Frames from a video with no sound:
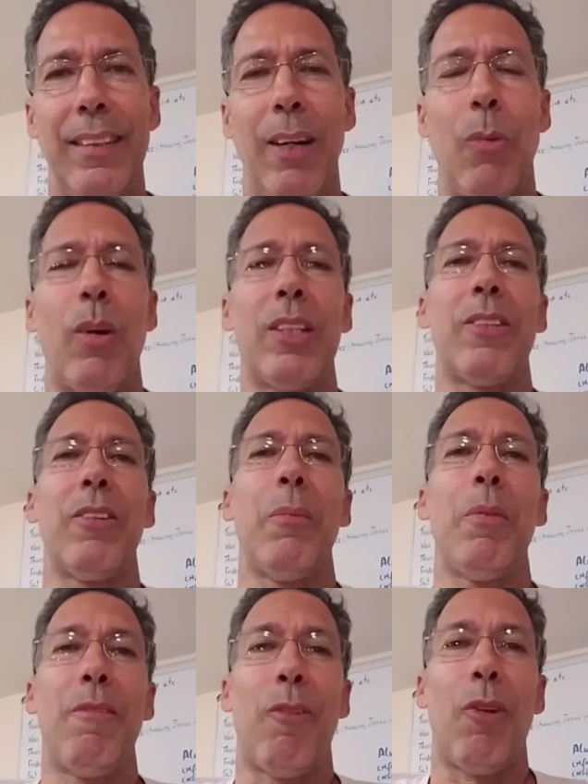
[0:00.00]
And what's going to
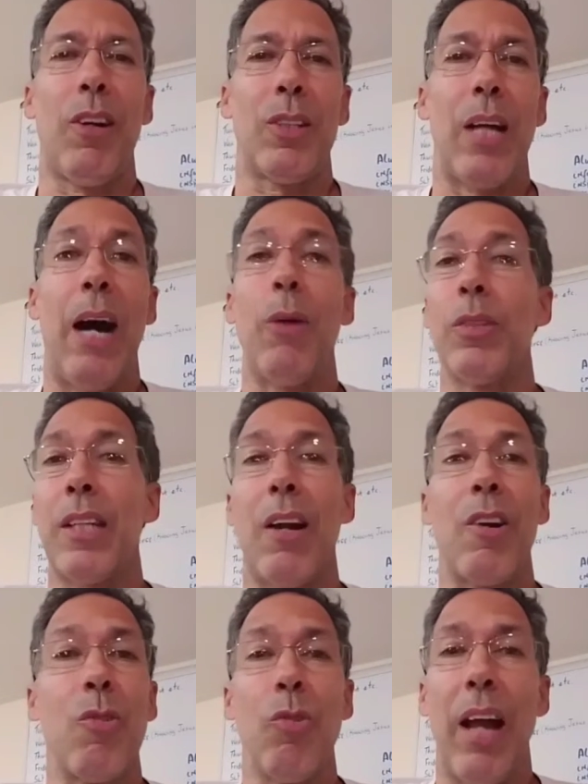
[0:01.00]
be for us? How's
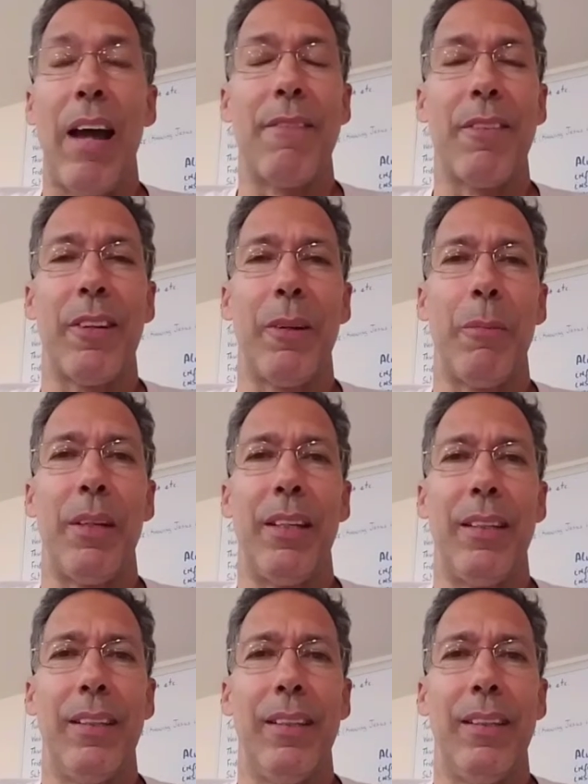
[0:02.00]
our new life going to be?